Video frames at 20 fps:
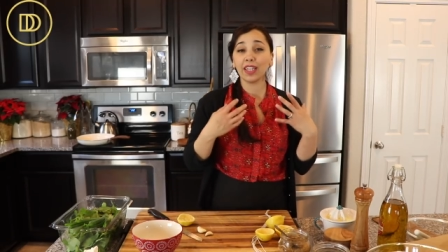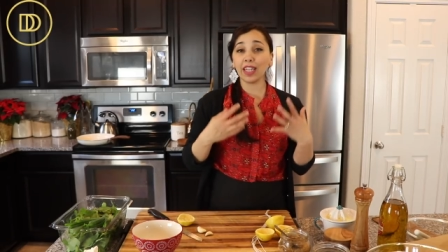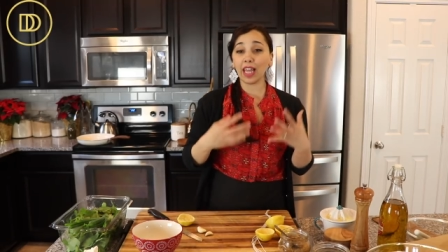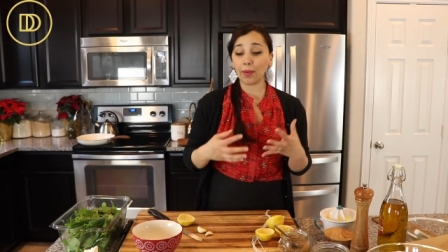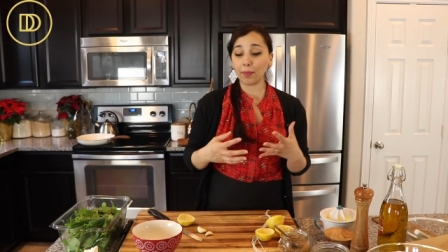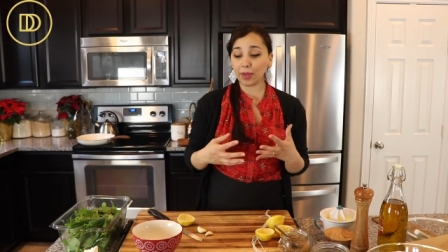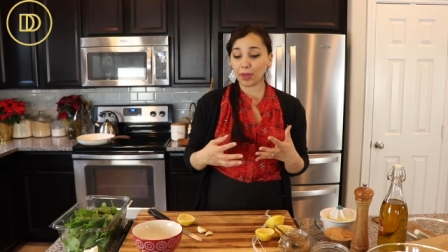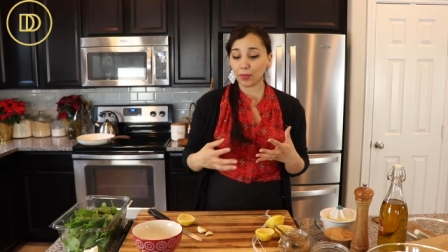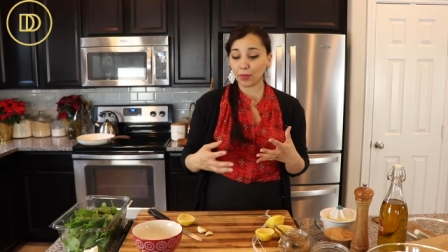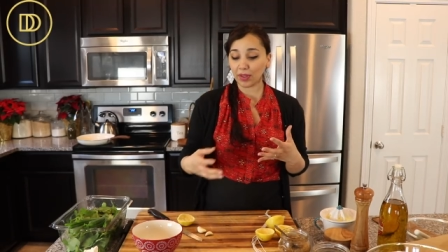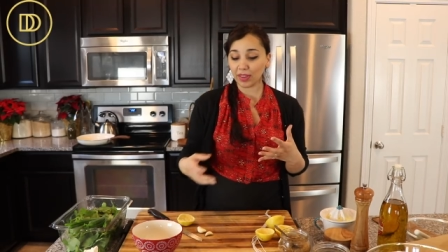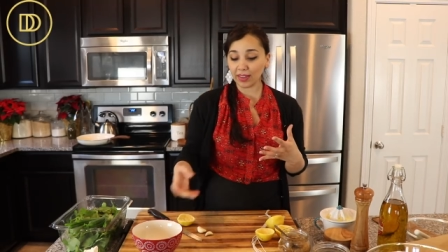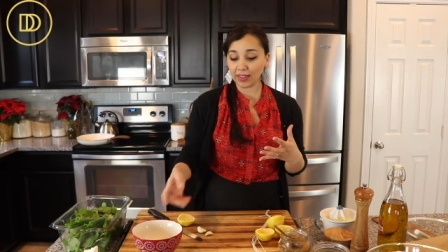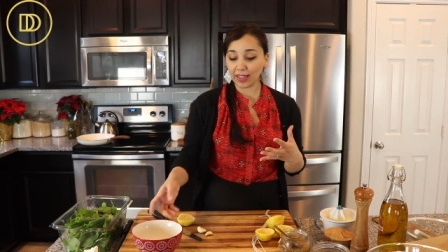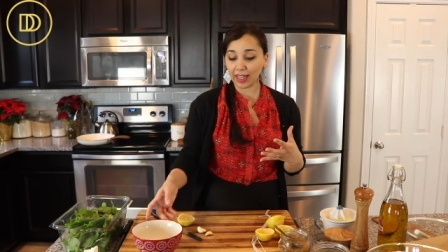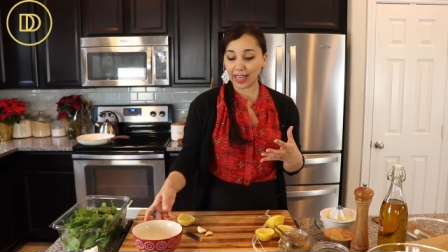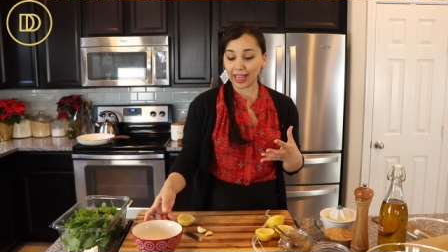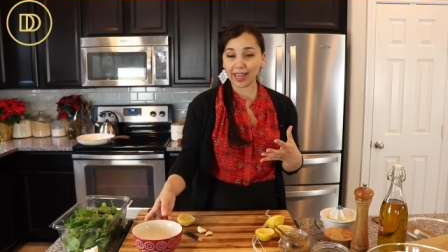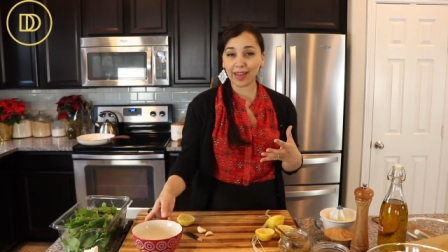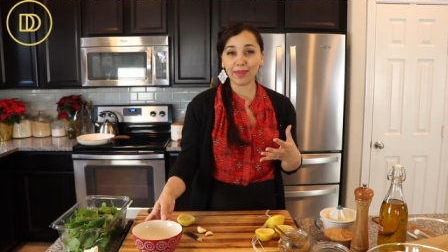lemon with
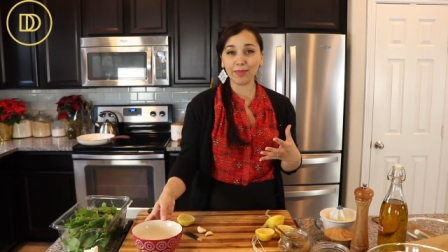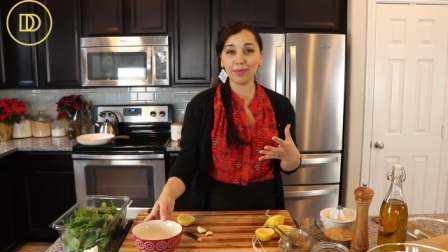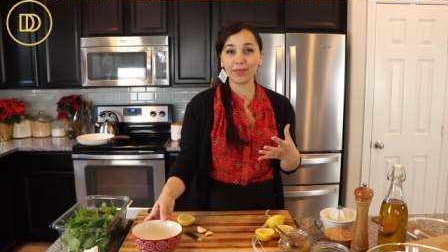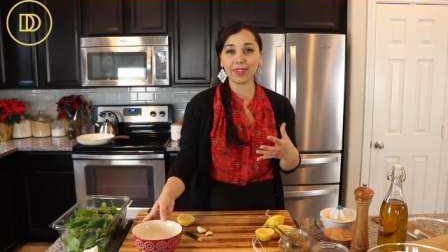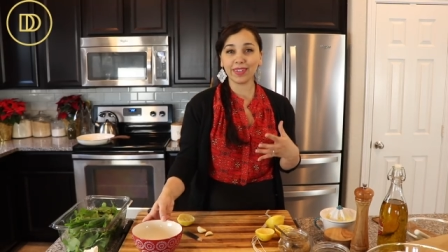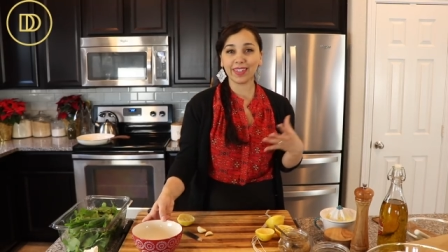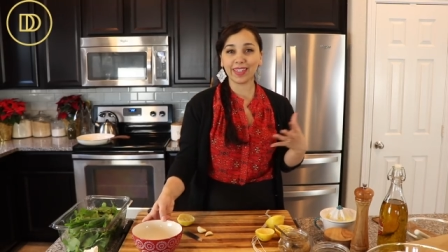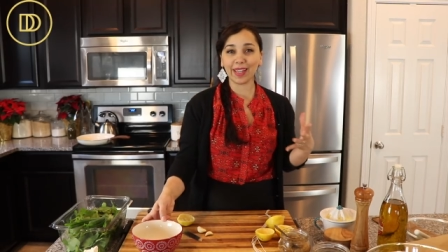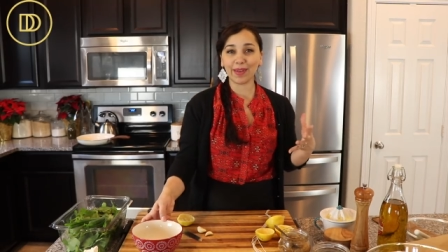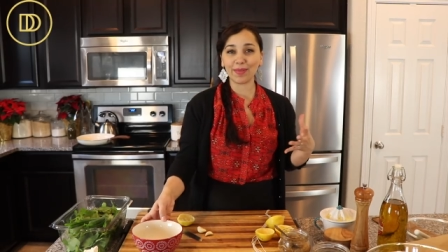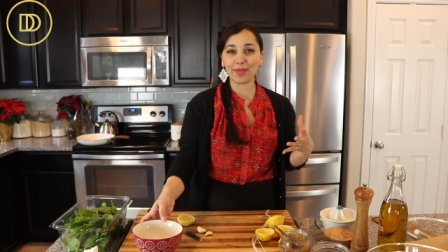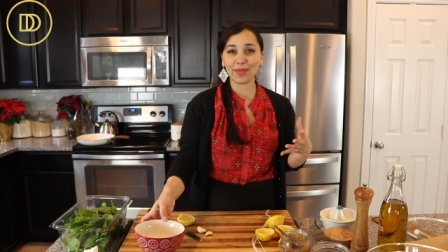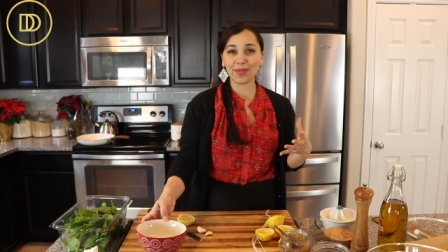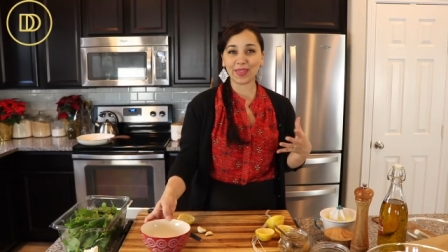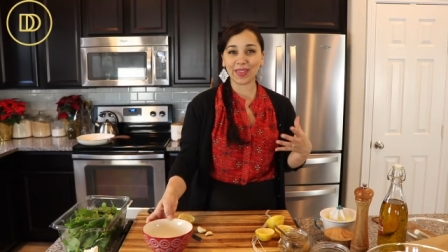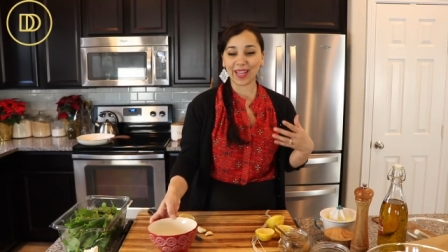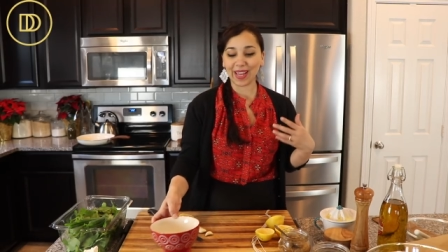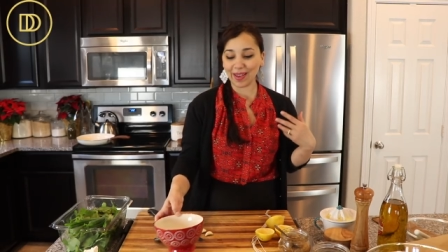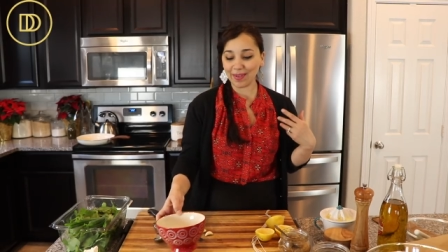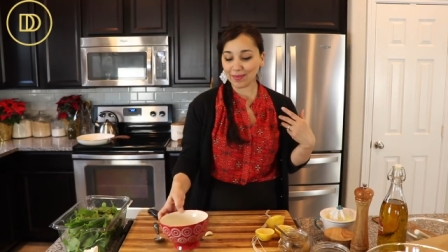lamb, lemon
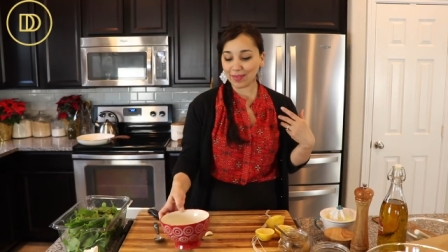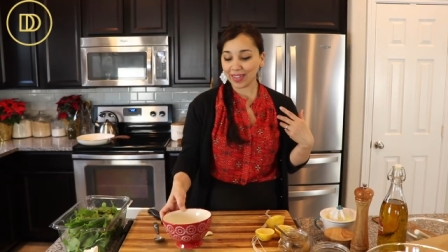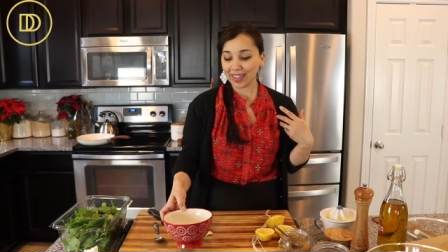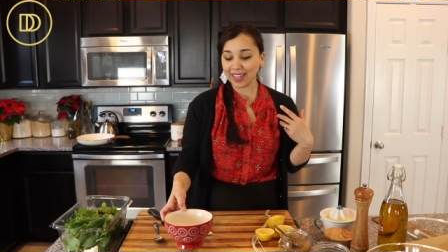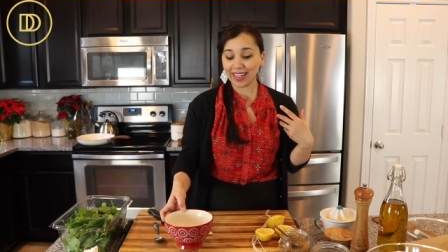with lamb.